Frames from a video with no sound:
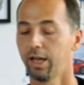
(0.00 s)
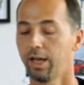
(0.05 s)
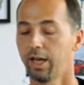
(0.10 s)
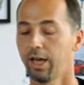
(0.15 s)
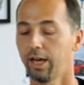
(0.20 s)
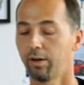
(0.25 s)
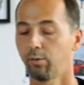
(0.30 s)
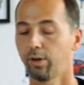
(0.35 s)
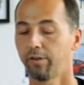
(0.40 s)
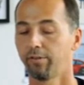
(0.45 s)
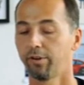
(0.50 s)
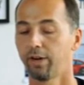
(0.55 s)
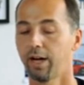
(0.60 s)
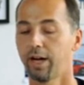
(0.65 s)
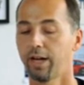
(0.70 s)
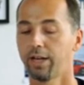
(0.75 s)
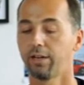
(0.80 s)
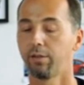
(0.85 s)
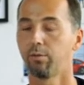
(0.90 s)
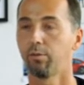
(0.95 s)
And we have an
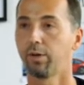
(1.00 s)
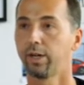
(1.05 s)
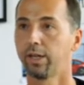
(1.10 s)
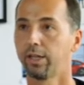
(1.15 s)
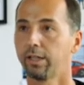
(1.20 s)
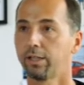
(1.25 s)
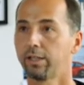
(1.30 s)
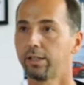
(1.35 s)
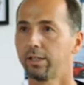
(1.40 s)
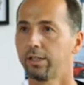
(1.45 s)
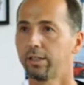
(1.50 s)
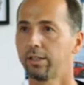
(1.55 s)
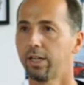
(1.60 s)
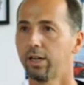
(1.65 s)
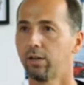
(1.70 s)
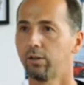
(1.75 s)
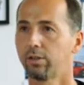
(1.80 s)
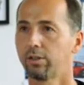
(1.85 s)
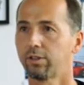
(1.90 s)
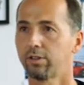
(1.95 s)
Adi Wear 6
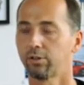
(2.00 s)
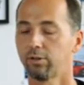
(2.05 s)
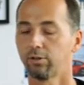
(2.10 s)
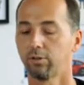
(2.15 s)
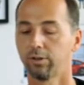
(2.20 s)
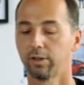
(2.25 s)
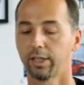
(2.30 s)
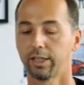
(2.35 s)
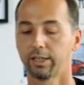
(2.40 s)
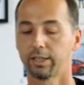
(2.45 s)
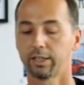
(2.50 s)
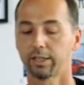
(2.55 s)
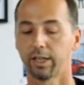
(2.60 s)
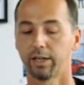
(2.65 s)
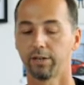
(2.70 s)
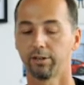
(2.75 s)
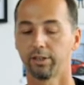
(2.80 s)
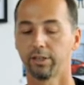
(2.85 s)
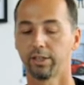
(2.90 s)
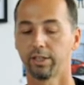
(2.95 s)
outsole that's
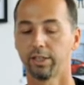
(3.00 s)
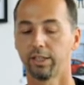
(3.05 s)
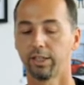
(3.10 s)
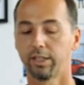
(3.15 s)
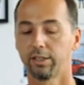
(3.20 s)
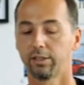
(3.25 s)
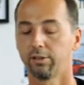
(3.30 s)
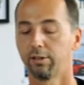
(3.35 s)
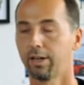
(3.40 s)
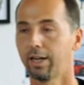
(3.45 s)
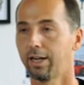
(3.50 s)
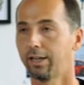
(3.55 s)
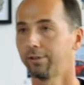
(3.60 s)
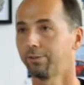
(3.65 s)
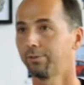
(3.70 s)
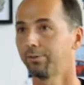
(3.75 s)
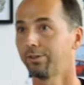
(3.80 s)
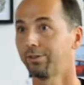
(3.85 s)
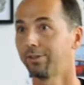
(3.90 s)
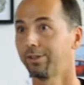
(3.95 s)
guaranteed to
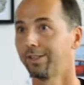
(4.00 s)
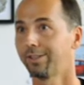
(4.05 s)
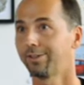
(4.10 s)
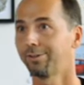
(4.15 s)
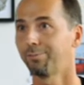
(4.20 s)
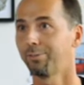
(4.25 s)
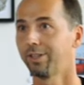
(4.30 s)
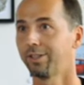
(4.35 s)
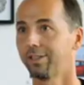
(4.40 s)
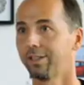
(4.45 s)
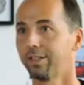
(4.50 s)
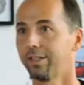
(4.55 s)
last for 6 months